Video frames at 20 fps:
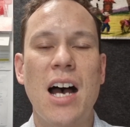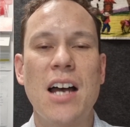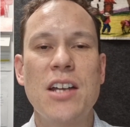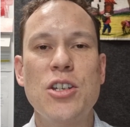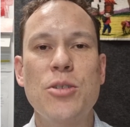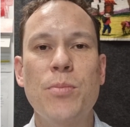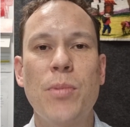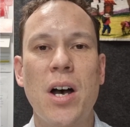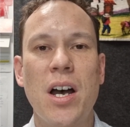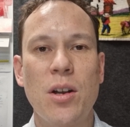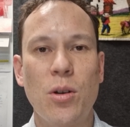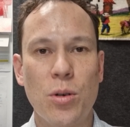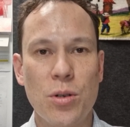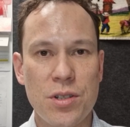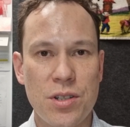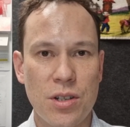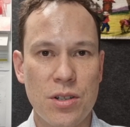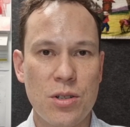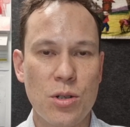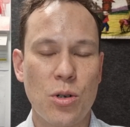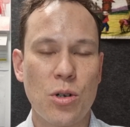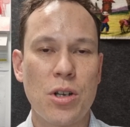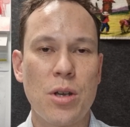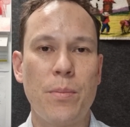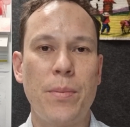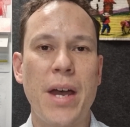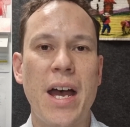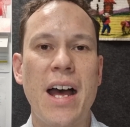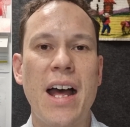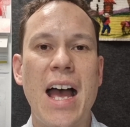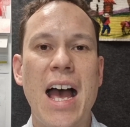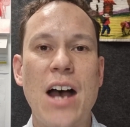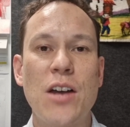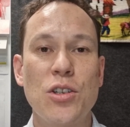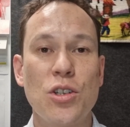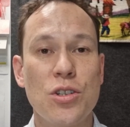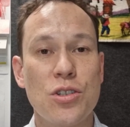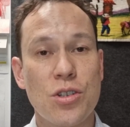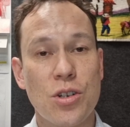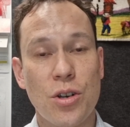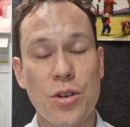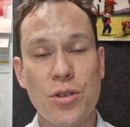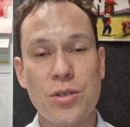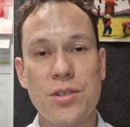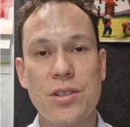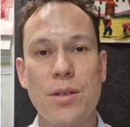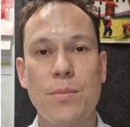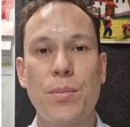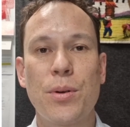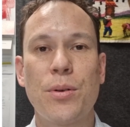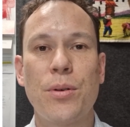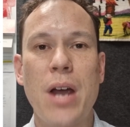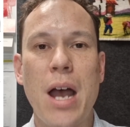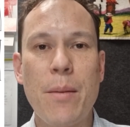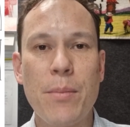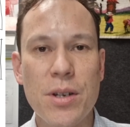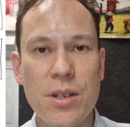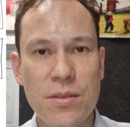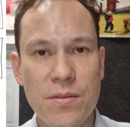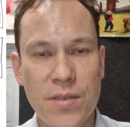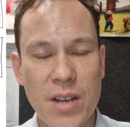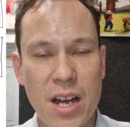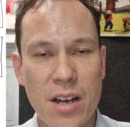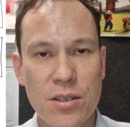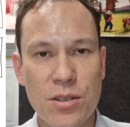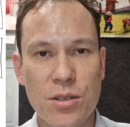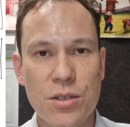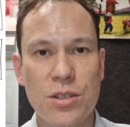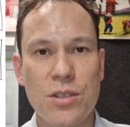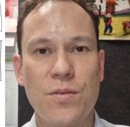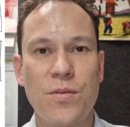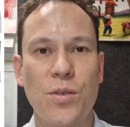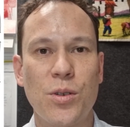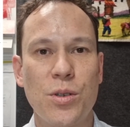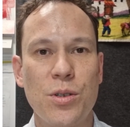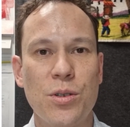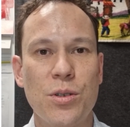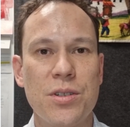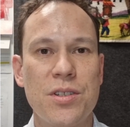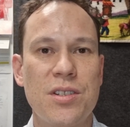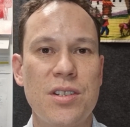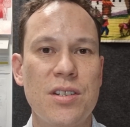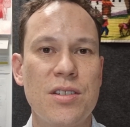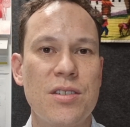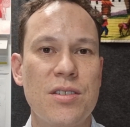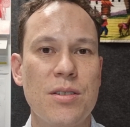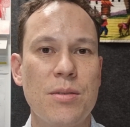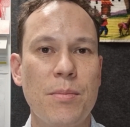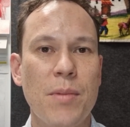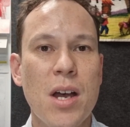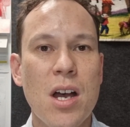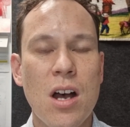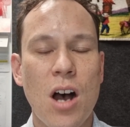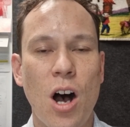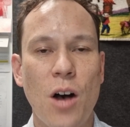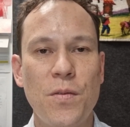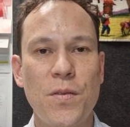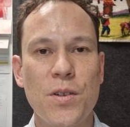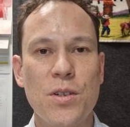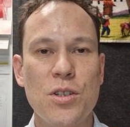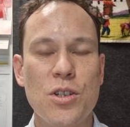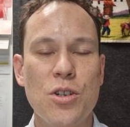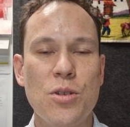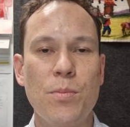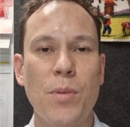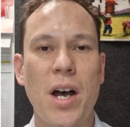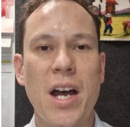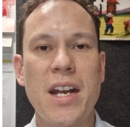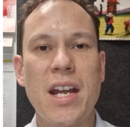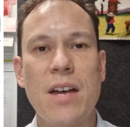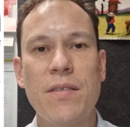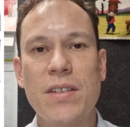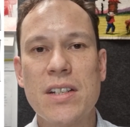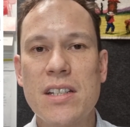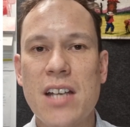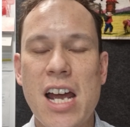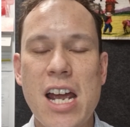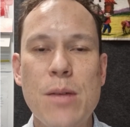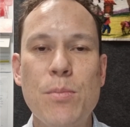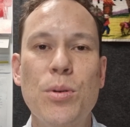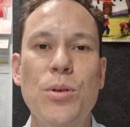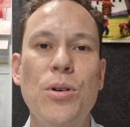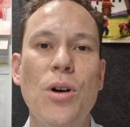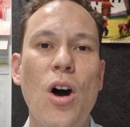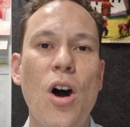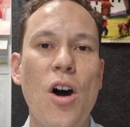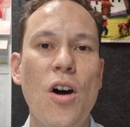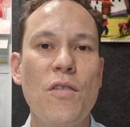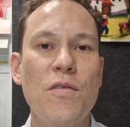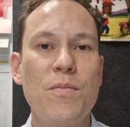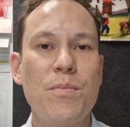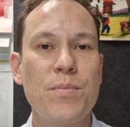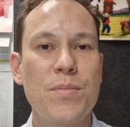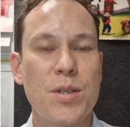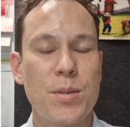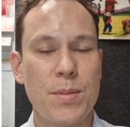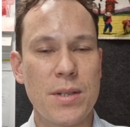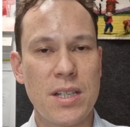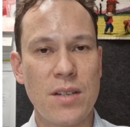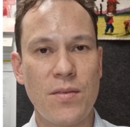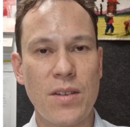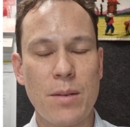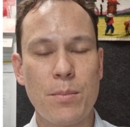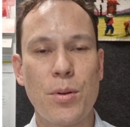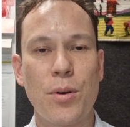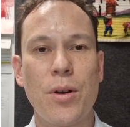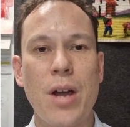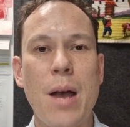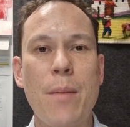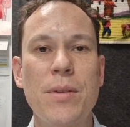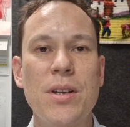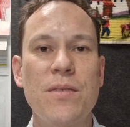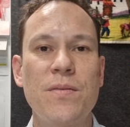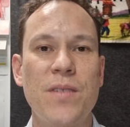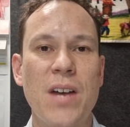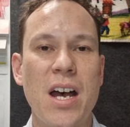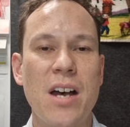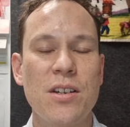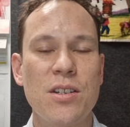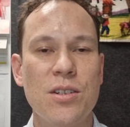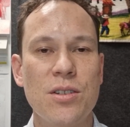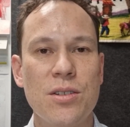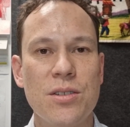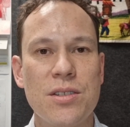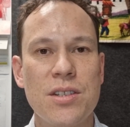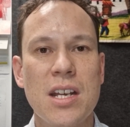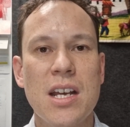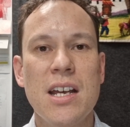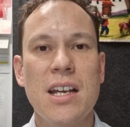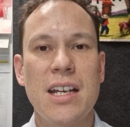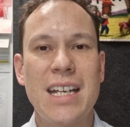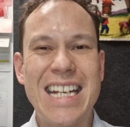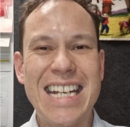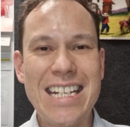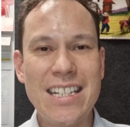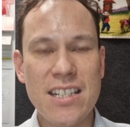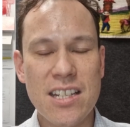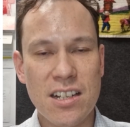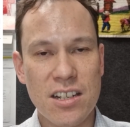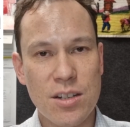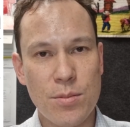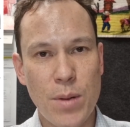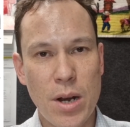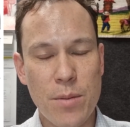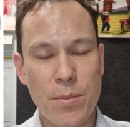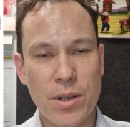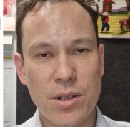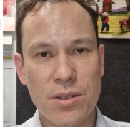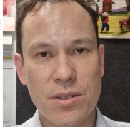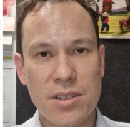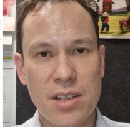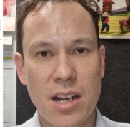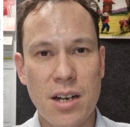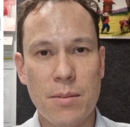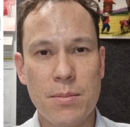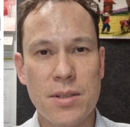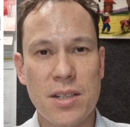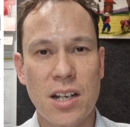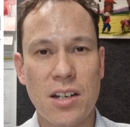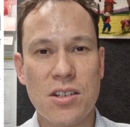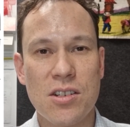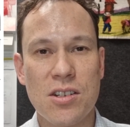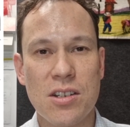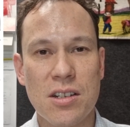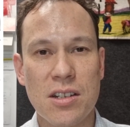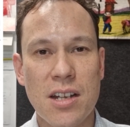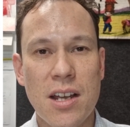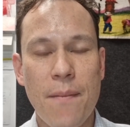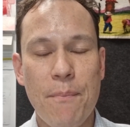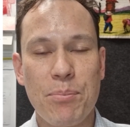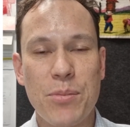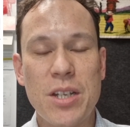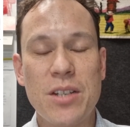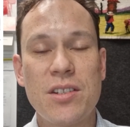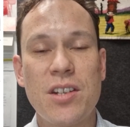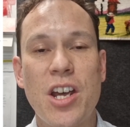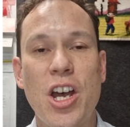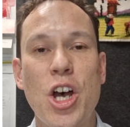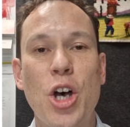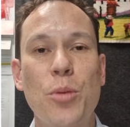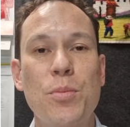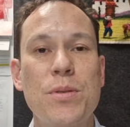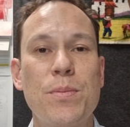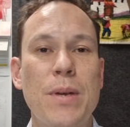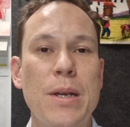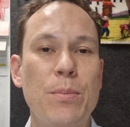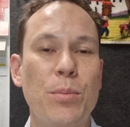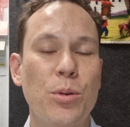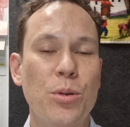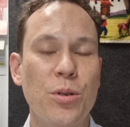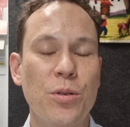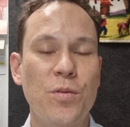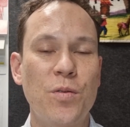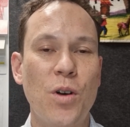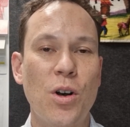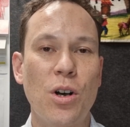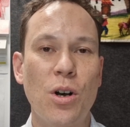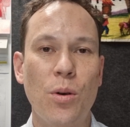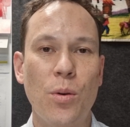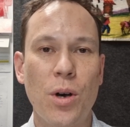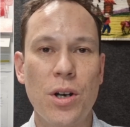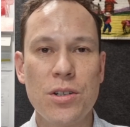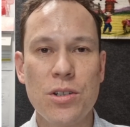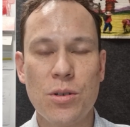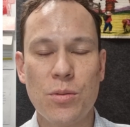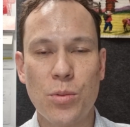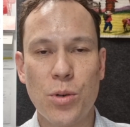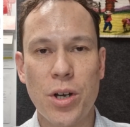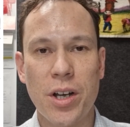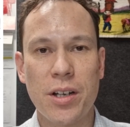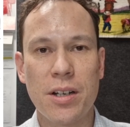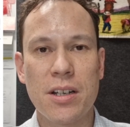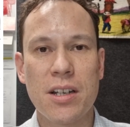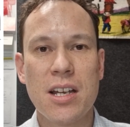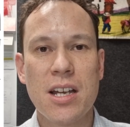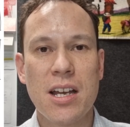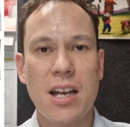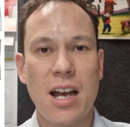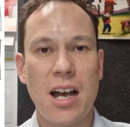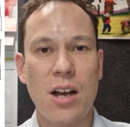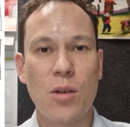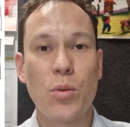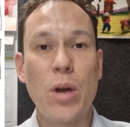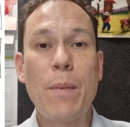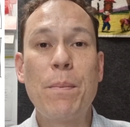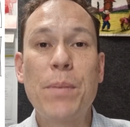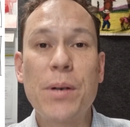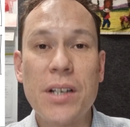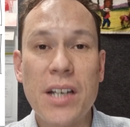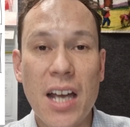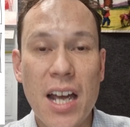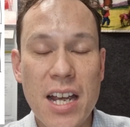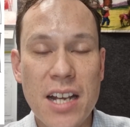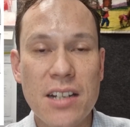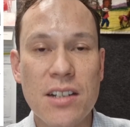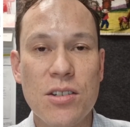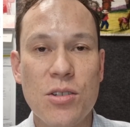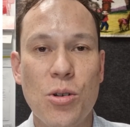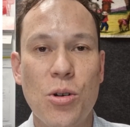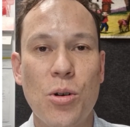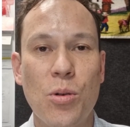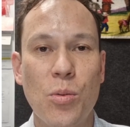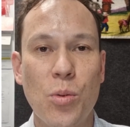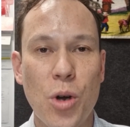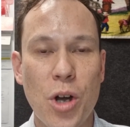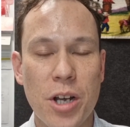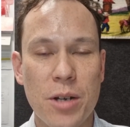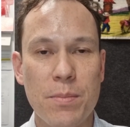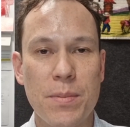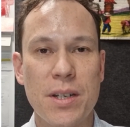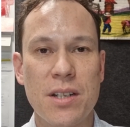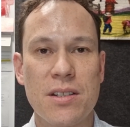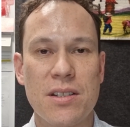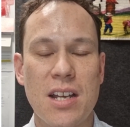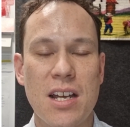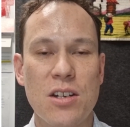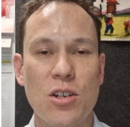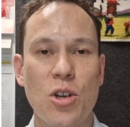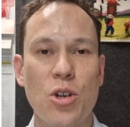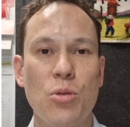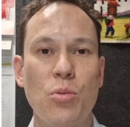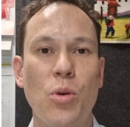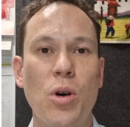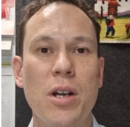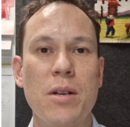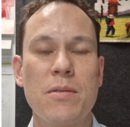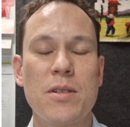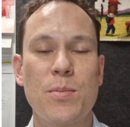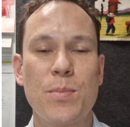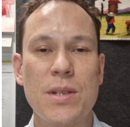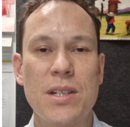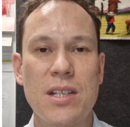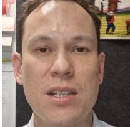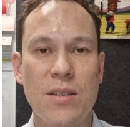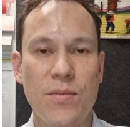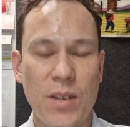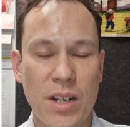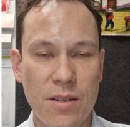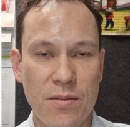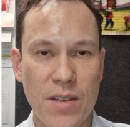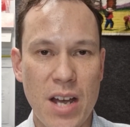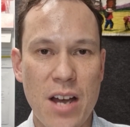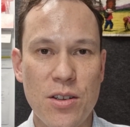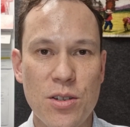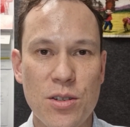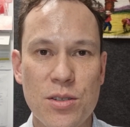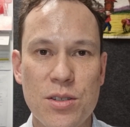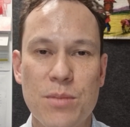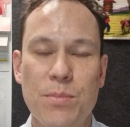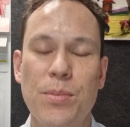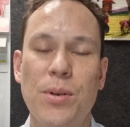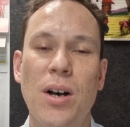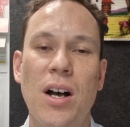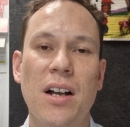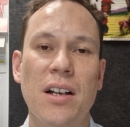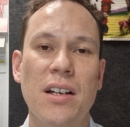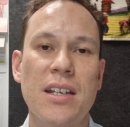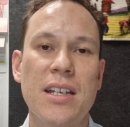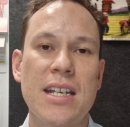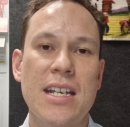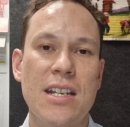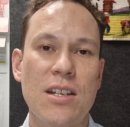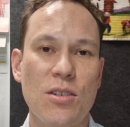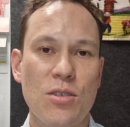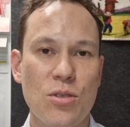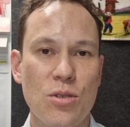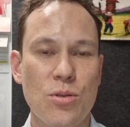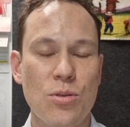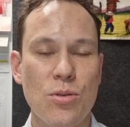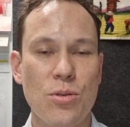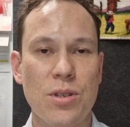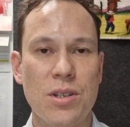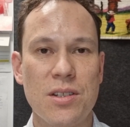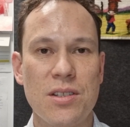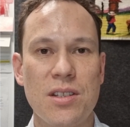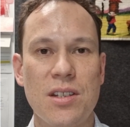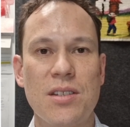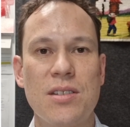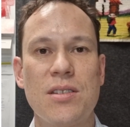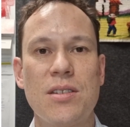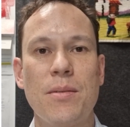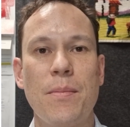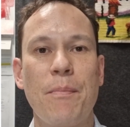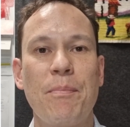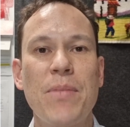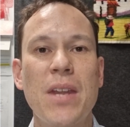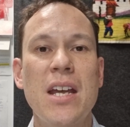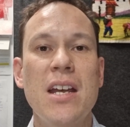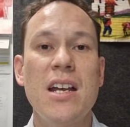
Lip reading: You might also talk about how you chose the parameter values for your system. Often you might have a table of specific parameter values in the experimental setup section. This helps people who follow on your work replicate your work because they know what specific values to plug into the system.